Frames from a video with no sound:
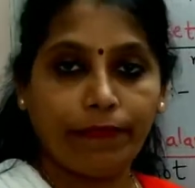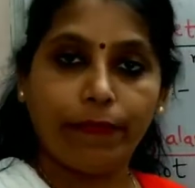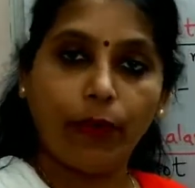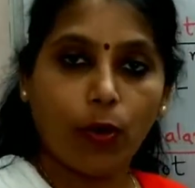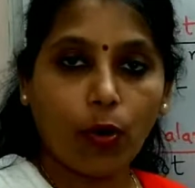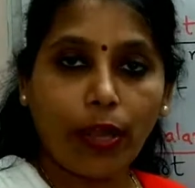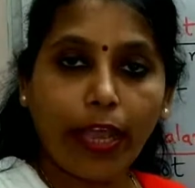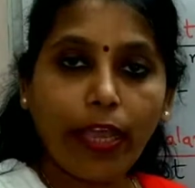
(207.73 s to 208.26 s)

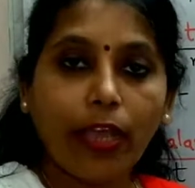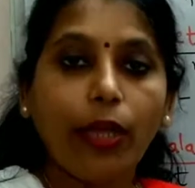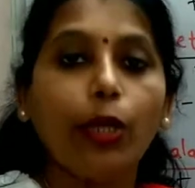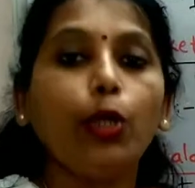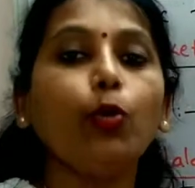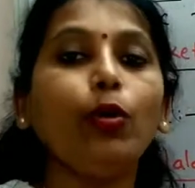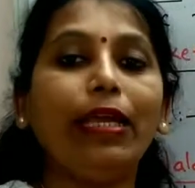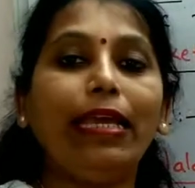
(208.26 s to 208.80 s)
Okay,
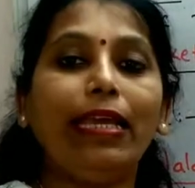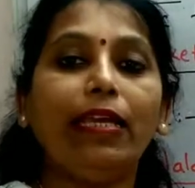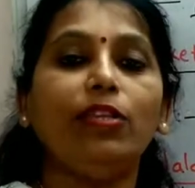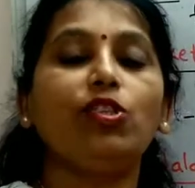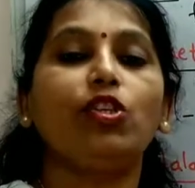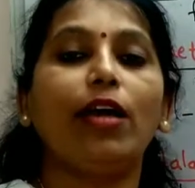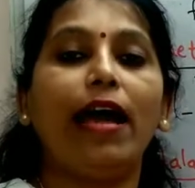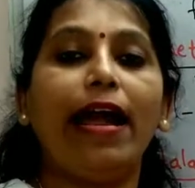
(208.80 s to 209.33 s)
to each
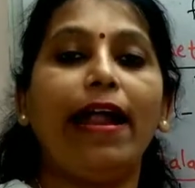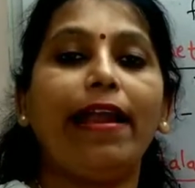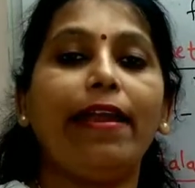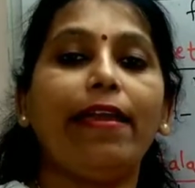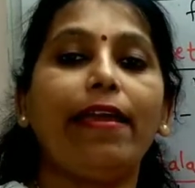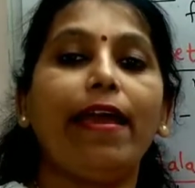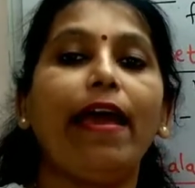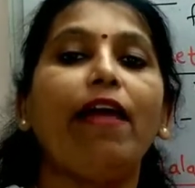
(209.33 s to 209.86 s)

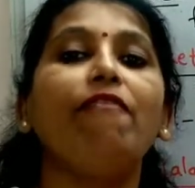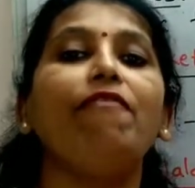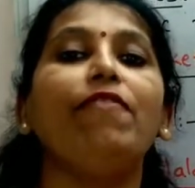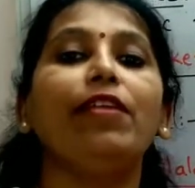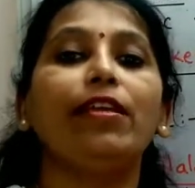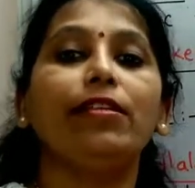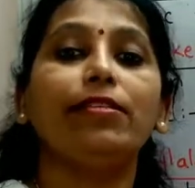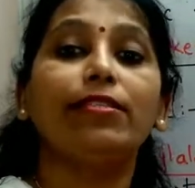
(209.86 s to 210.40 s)
and
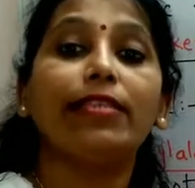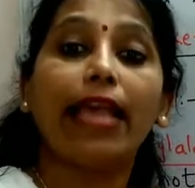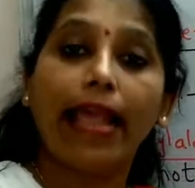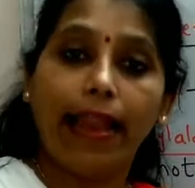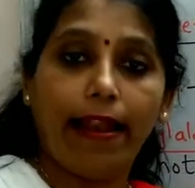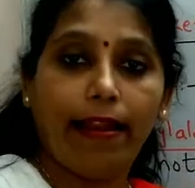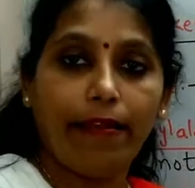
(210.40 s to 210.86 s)
every cell.